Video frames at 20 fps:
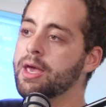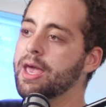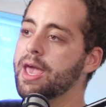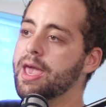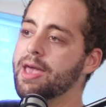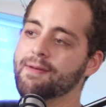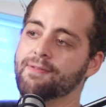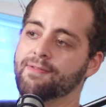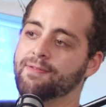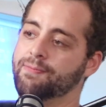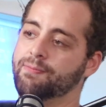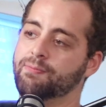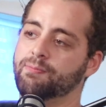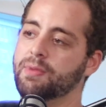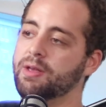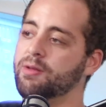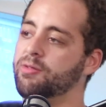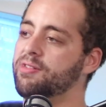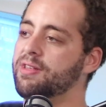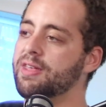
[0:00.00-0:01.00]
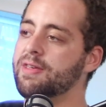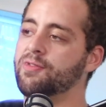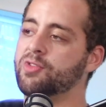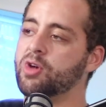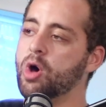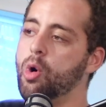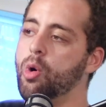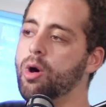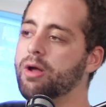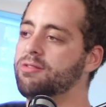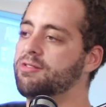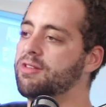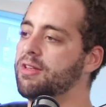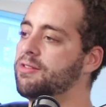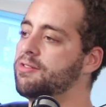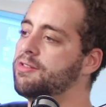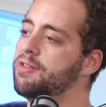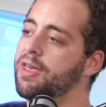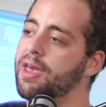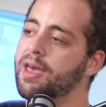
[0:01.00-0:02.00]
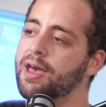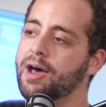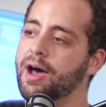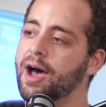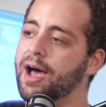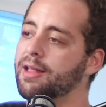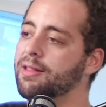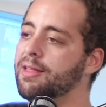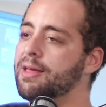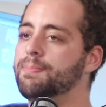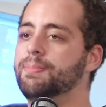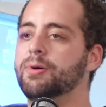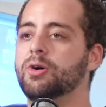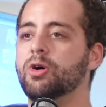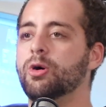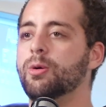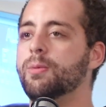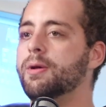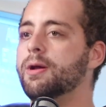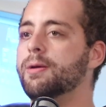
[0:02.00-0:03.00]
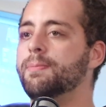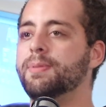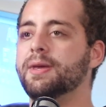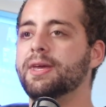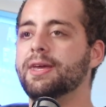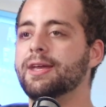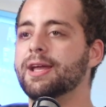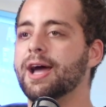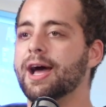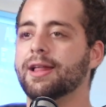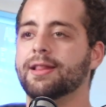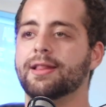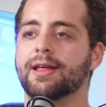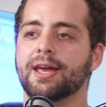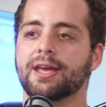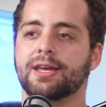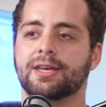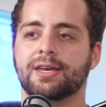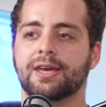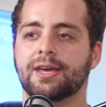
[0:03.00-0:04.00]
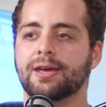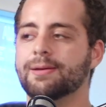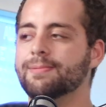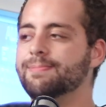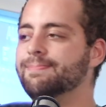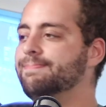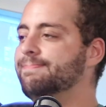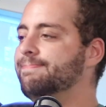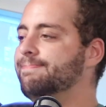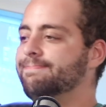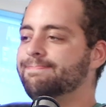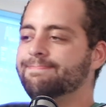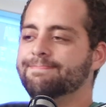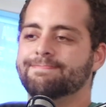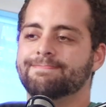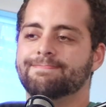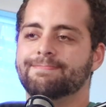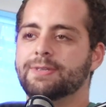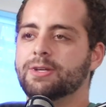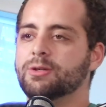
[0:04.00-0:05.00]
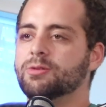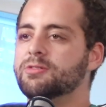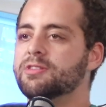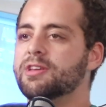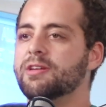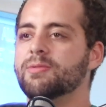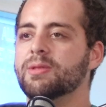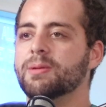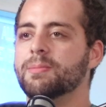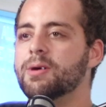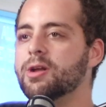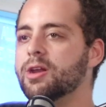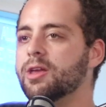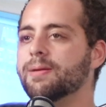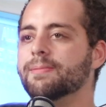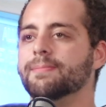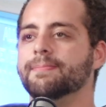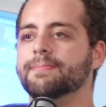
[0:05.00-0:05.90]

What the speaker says: if Steve Cohen says, yeah, I like Polar Bear Pete, I like him, you'll just give him the money.